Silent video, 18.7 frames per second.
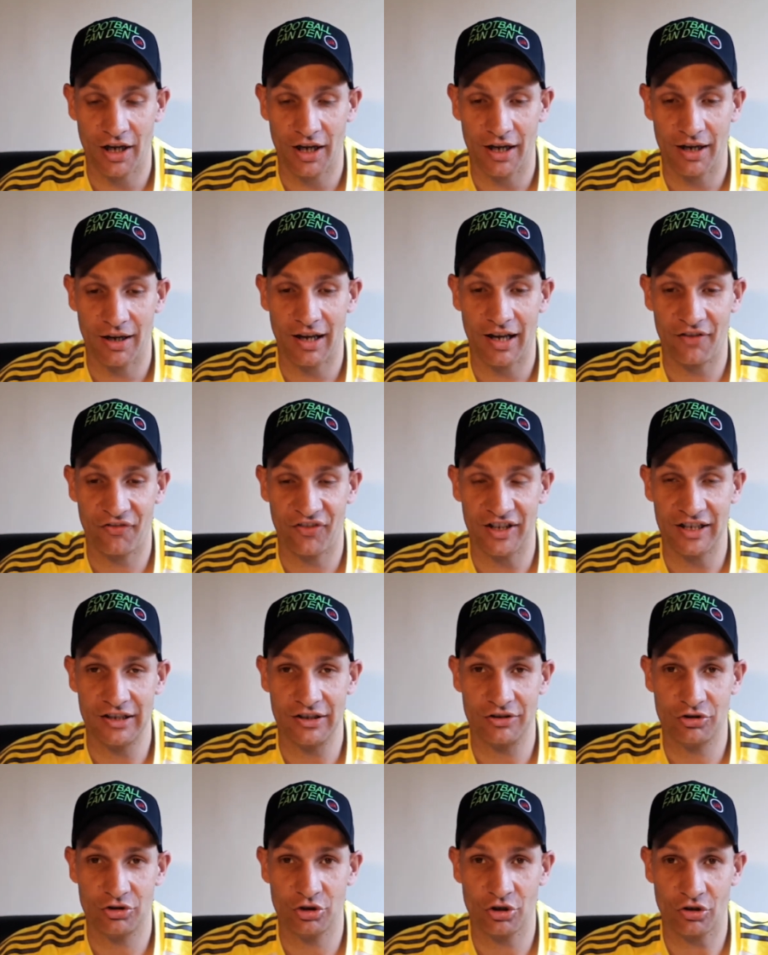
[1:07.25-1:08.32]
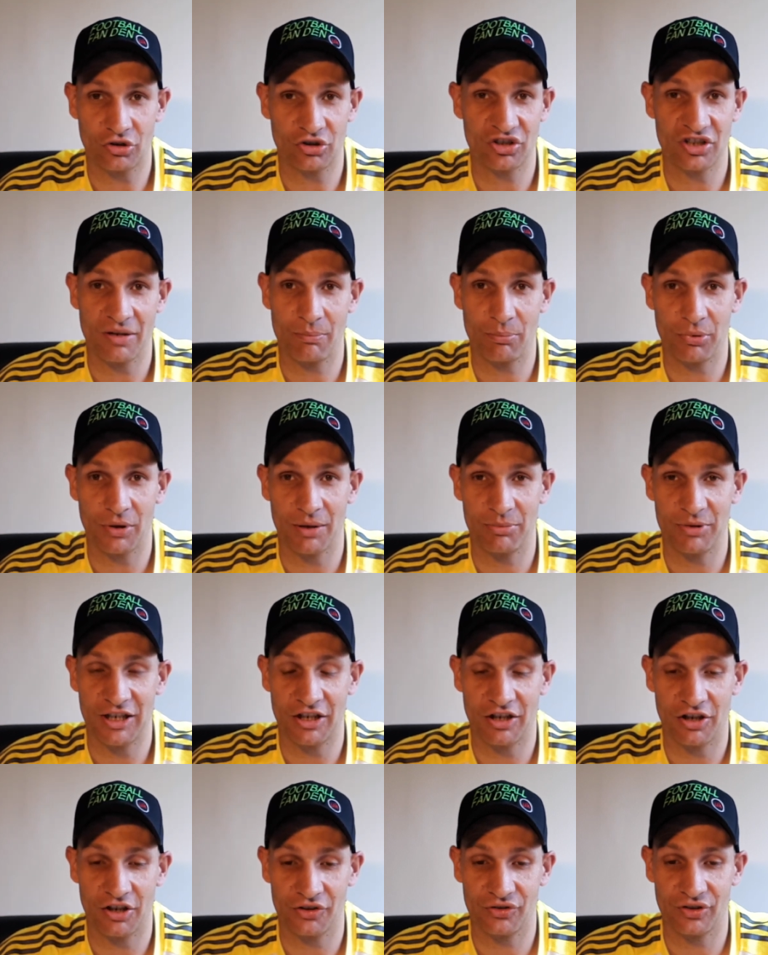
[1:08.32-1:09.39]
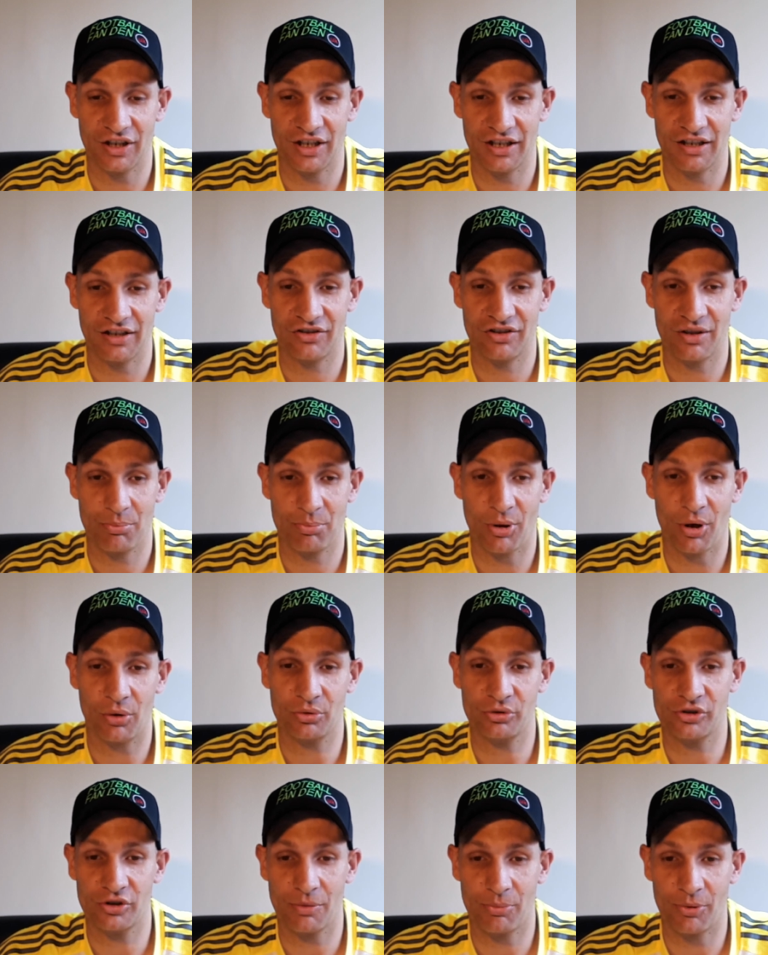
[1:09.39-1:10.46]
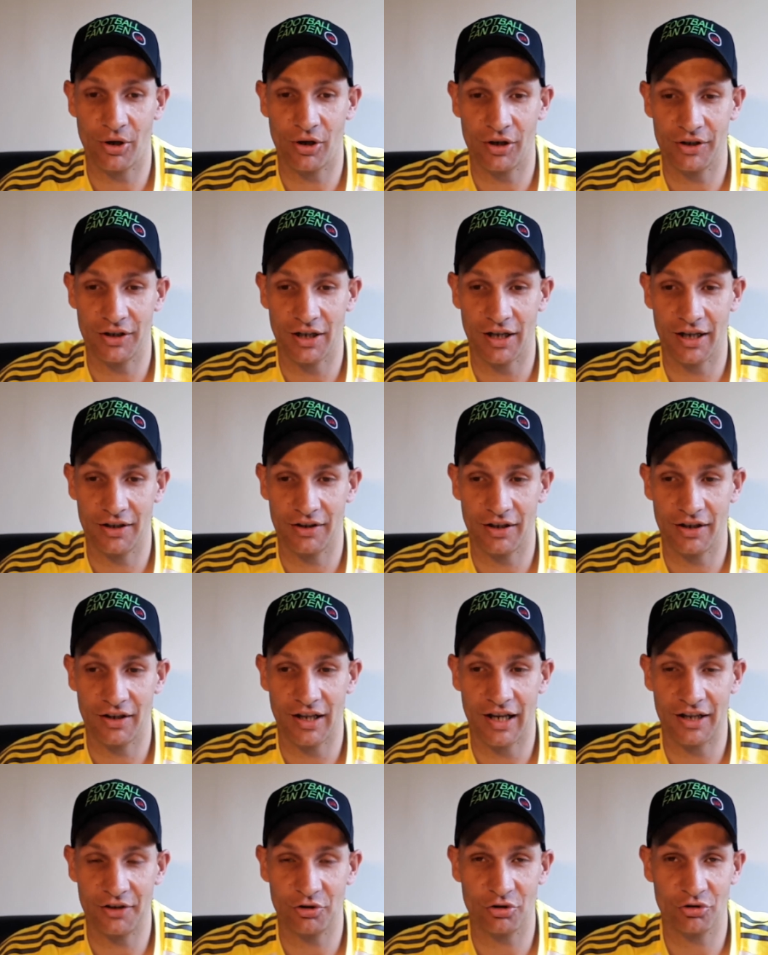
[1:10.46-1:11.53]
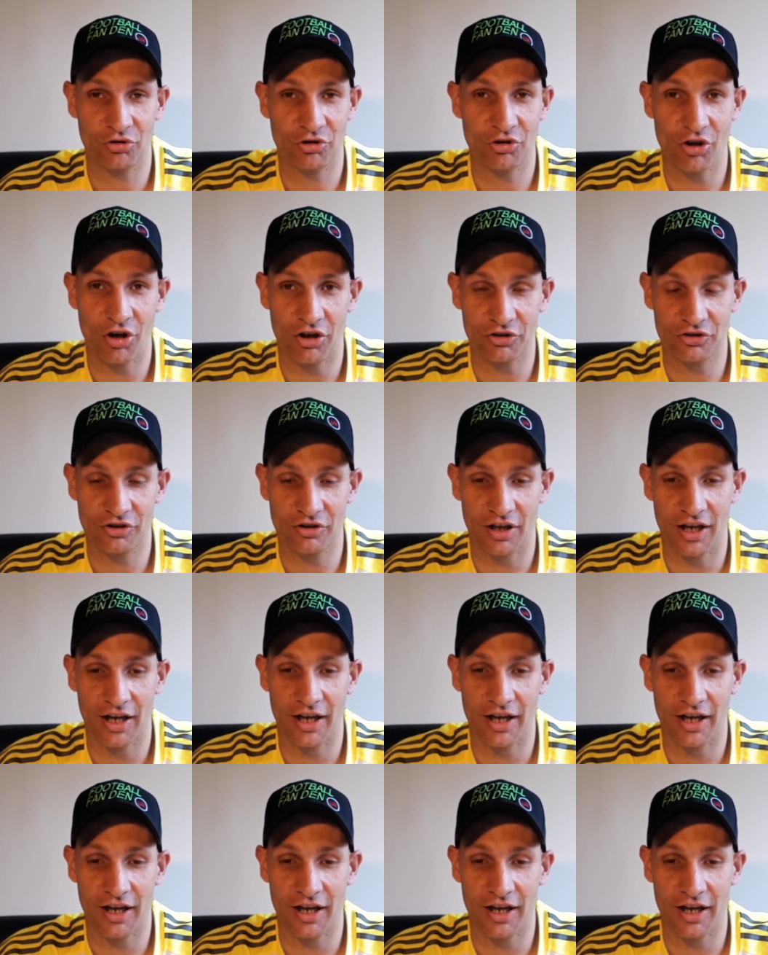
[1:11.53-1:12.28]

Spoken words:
I think, just simply because he is the poster boy, and that does not